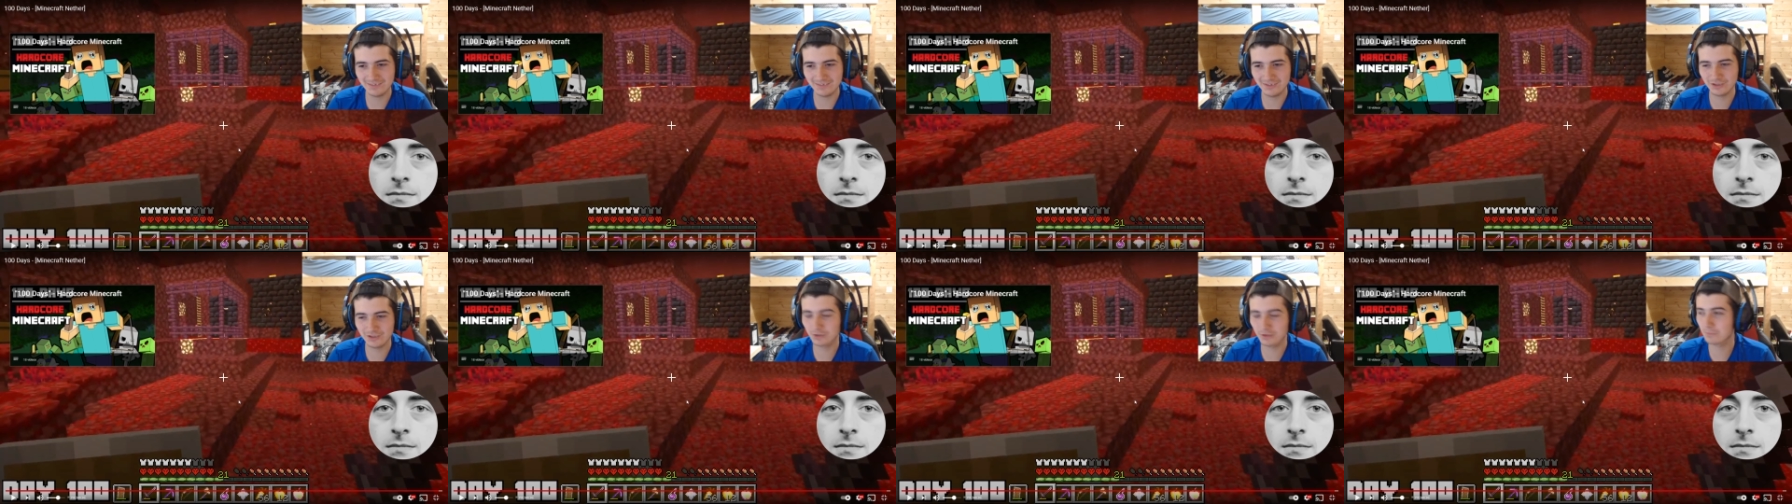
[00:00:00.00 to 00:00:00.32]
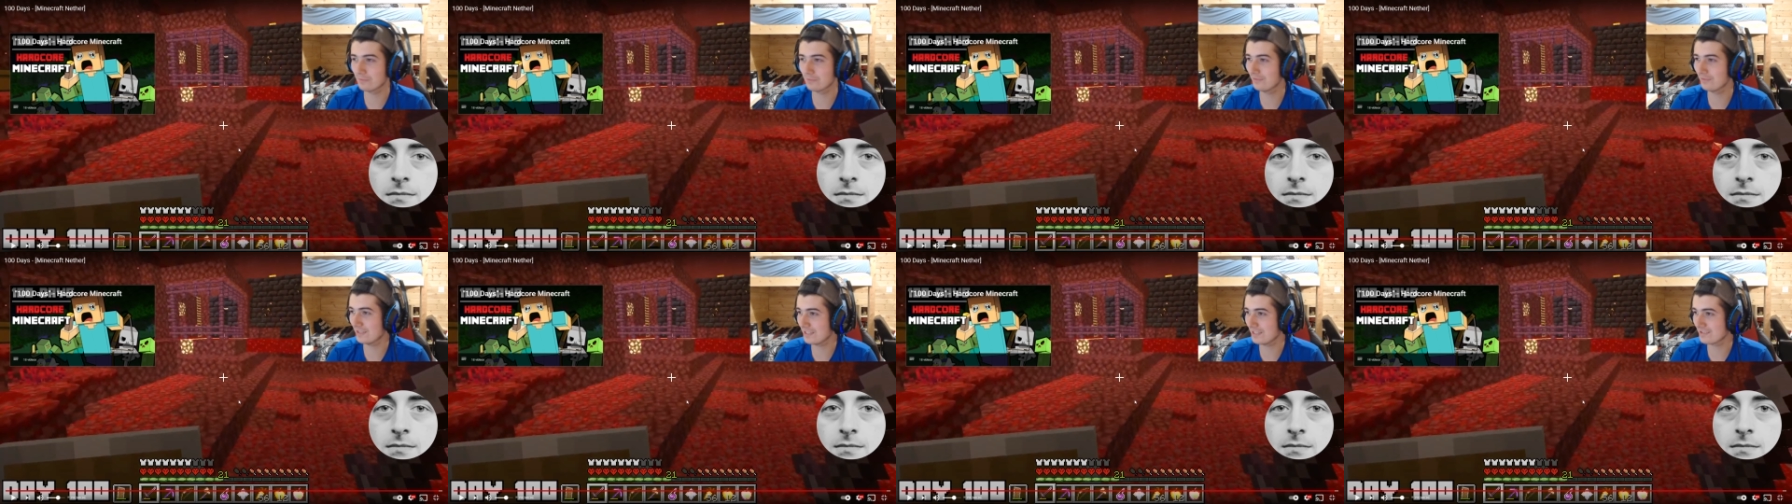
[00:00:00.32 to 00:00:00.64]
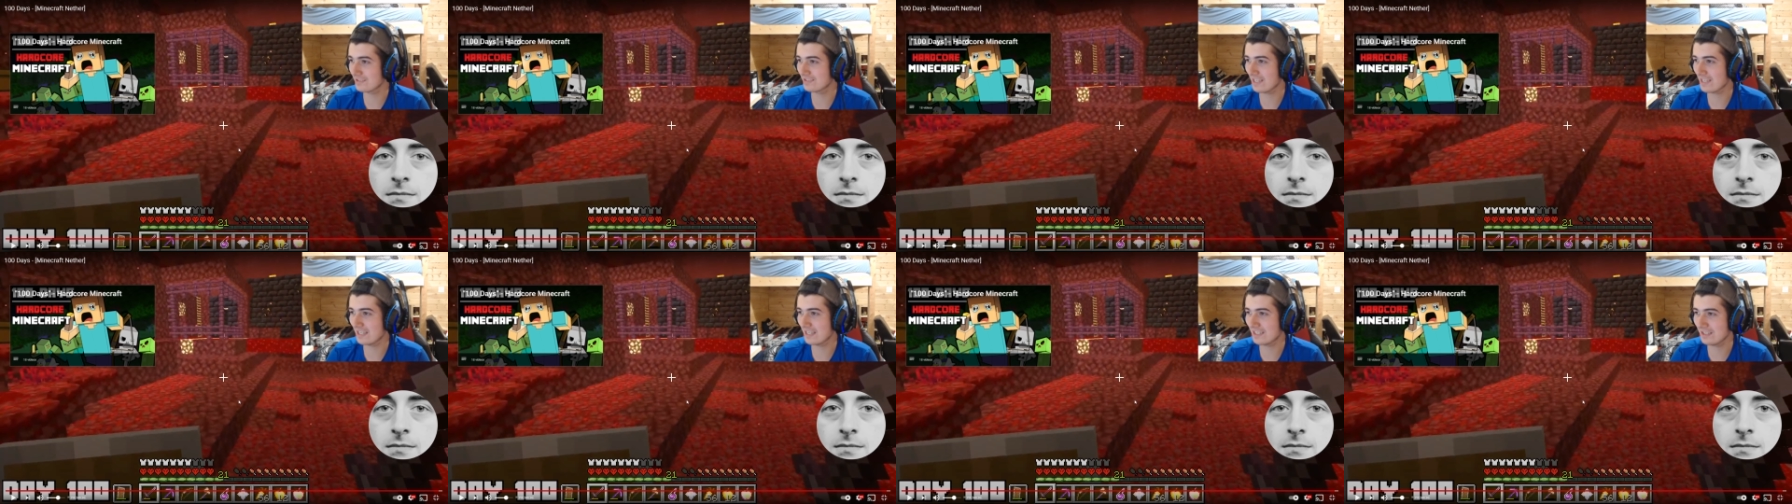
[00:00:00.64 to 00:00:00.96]
the normal
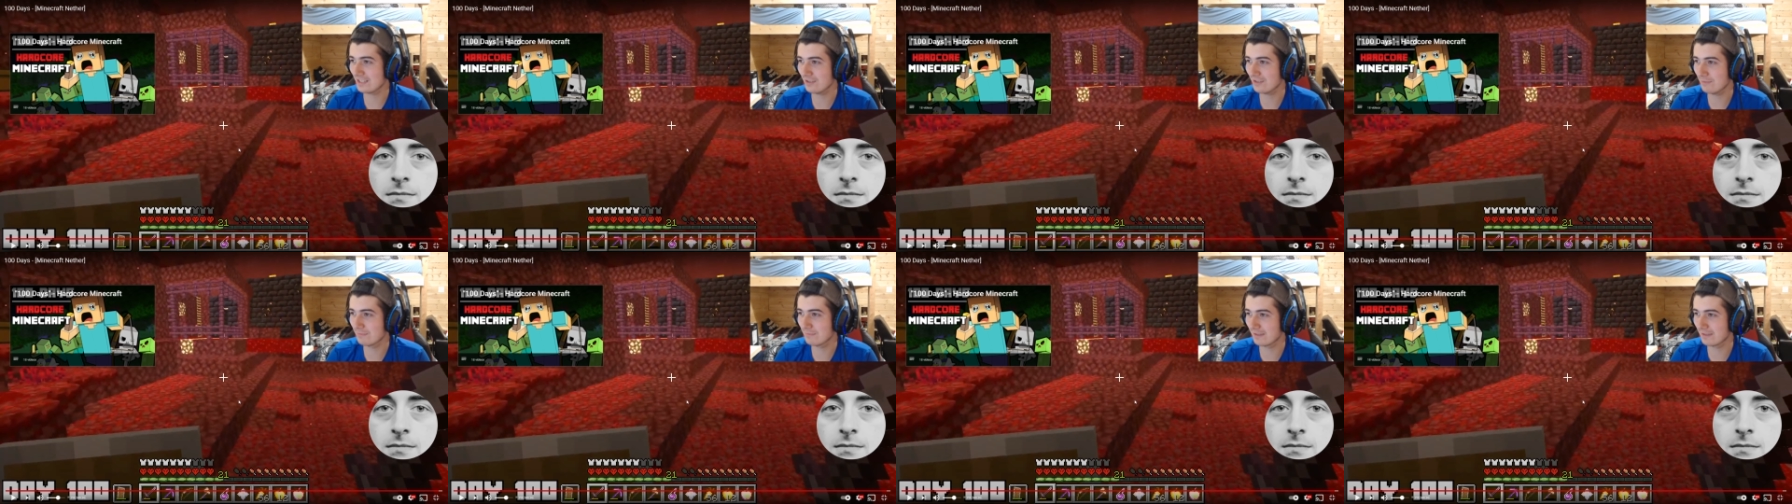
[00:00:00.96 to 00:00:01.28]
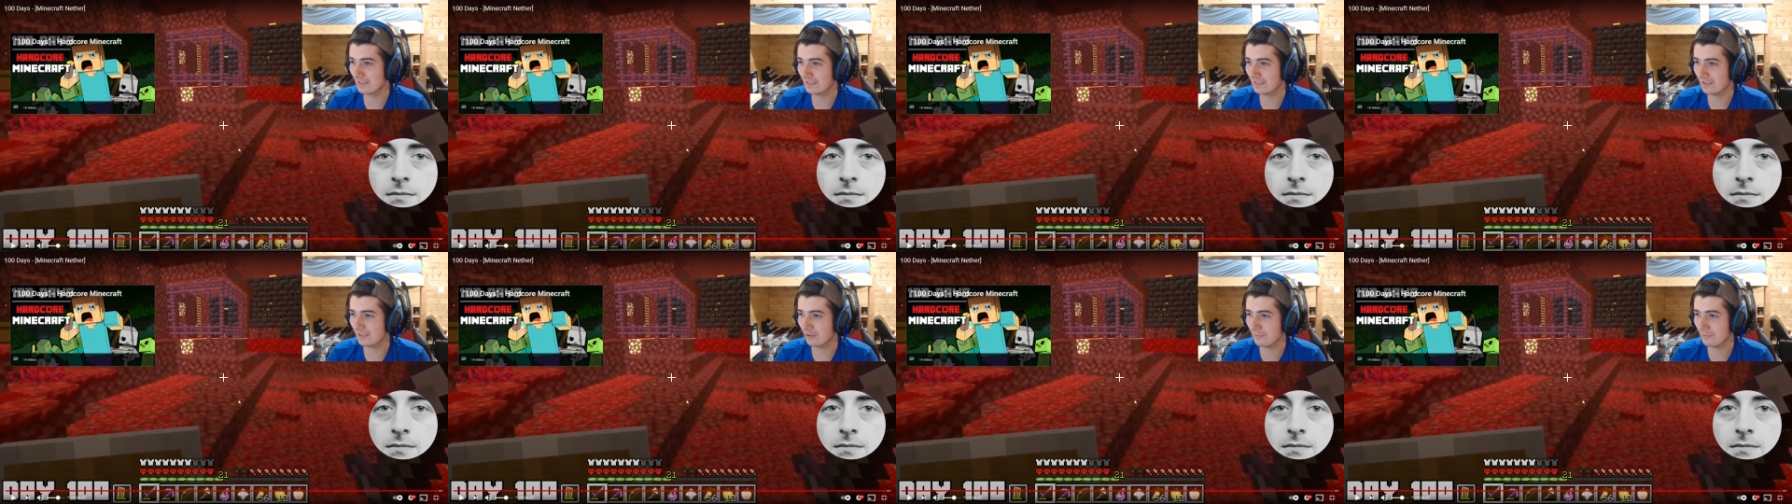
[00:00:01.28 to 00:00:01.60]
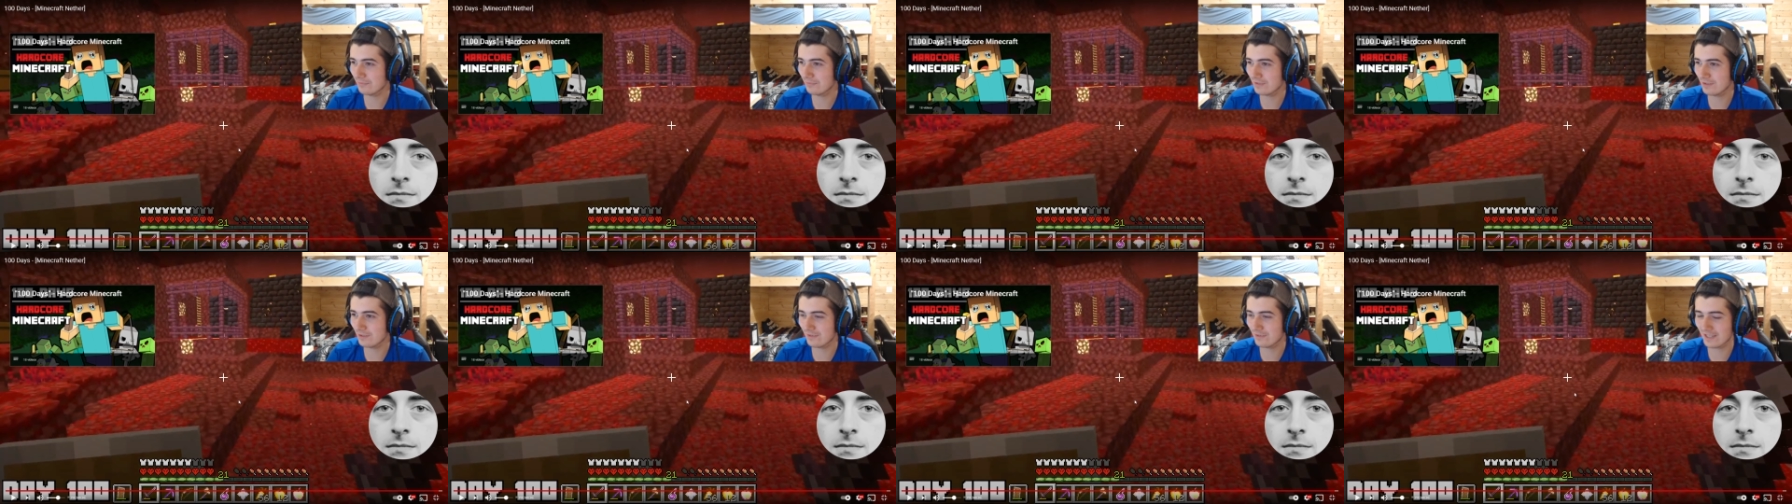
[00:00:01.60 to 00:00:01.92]
videos I do, but
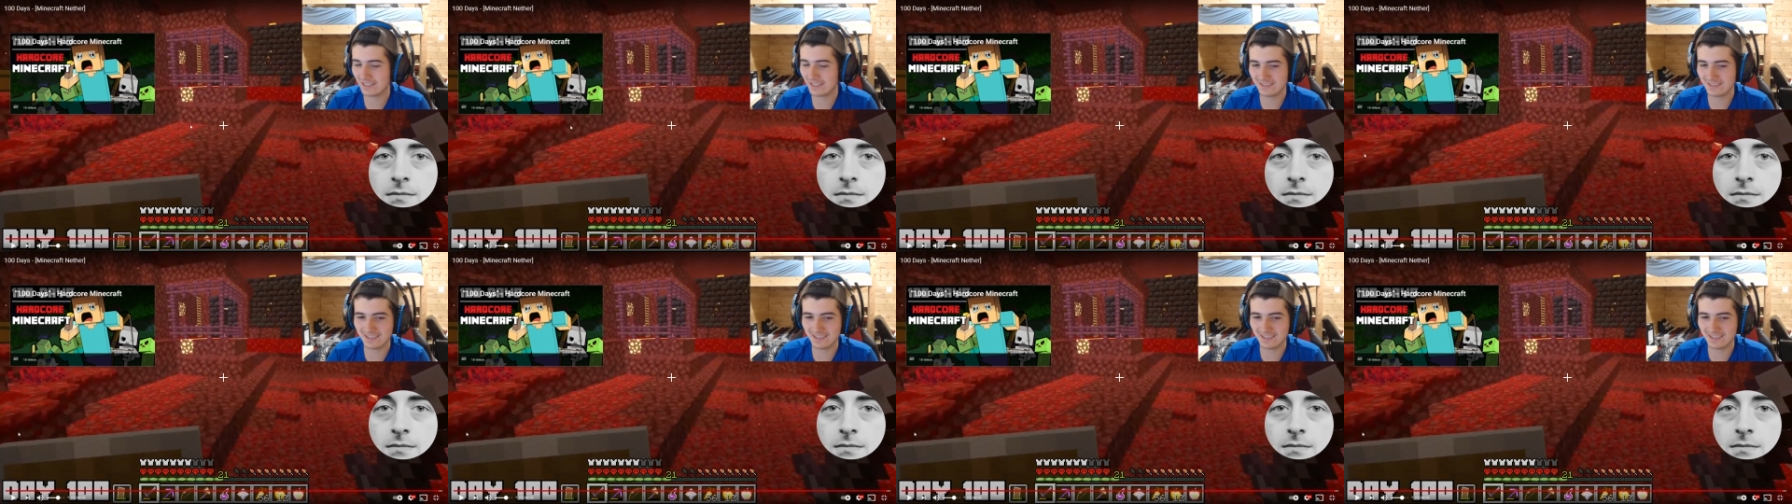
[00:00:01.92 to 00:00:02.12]
hopefully you guys